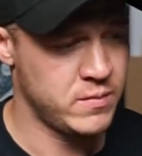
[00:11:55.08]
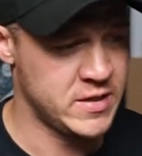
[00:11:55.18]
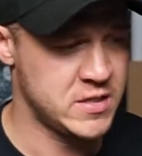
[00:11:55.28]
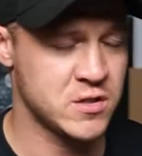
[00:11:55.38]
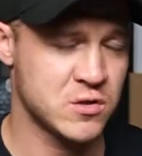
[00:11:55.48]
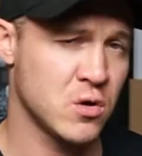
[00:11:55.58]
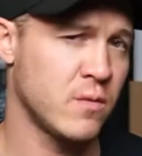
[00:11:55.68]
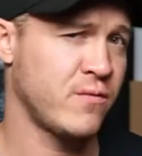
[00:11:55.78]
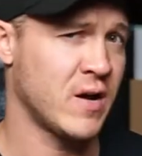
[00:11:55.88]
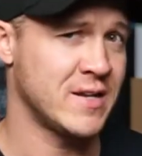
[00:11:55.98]
this is a
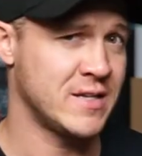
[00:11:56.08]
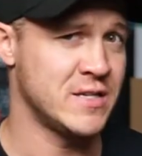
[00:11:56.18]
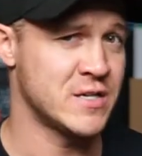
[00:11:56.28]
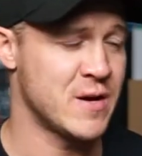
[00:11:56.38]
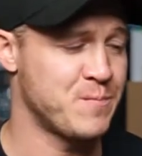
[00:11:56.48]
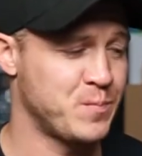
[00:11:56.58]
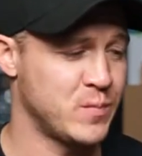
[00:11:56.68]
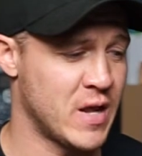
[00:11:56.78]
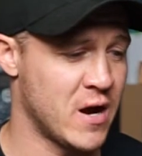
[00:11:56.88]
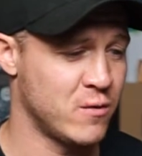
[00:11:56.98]
top flight DJ.
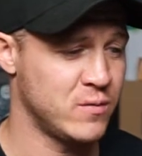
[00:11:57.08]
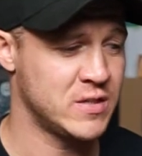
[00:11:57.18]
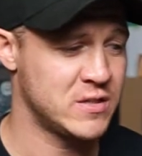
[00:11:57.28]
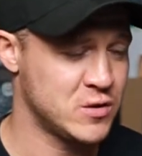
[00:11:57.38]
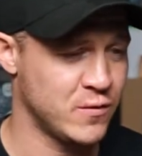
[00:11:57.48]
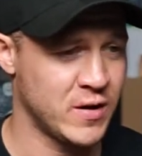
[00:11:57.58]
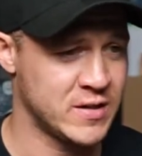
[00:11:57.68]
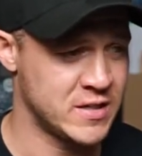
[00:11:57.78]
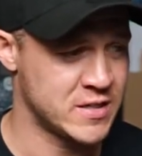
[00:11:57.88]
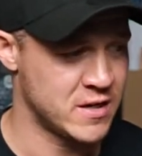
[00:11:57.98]
Now, this is a top
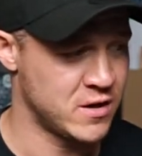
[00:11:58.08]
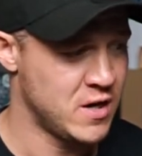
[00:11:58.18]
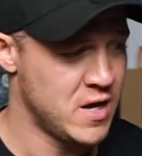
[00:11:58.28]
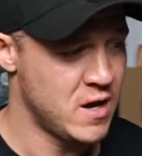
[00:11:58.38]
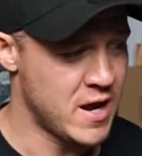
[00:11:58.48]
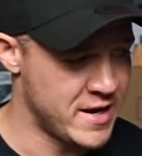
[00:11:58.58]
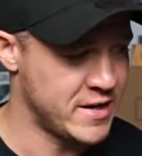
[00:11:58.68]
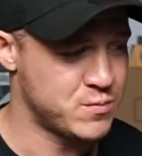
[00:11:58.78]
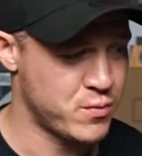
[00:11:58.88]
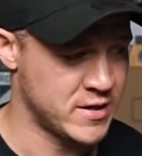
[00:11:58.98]
flight DJ that in
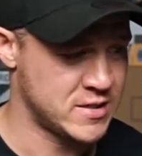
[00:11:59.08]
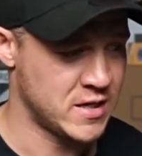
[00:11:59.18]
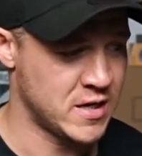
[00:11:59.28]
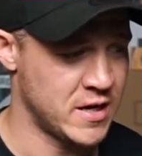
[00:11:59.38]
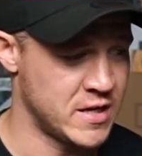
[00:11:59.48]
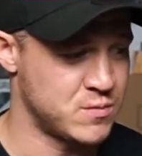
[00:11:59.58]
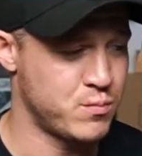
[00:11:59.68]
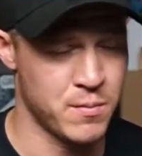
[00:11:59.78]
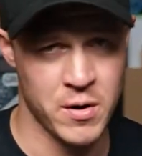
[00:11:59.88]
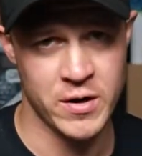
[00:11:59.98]
his press kit is
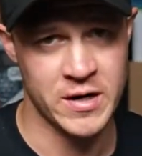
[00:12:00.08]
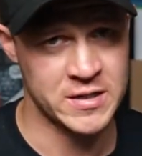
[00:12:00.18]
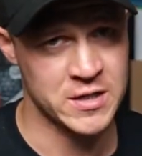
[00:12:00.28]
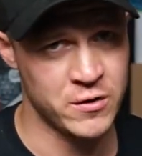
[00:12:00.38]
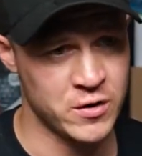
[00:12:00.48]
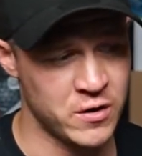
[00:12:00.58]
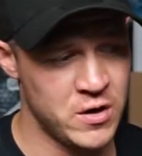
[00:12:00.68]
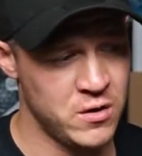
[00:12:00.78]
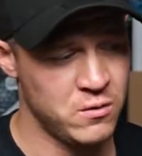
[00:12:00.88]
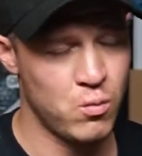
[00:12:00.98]
promoting his logo.
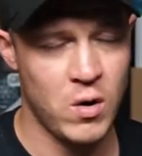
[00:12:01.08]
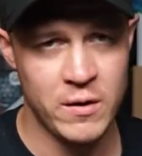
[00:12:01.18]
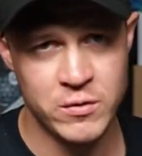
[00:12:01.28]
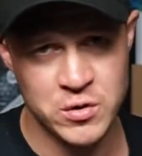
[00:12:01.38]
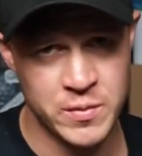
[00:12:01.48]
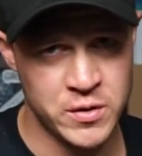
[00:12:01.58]
Why would you be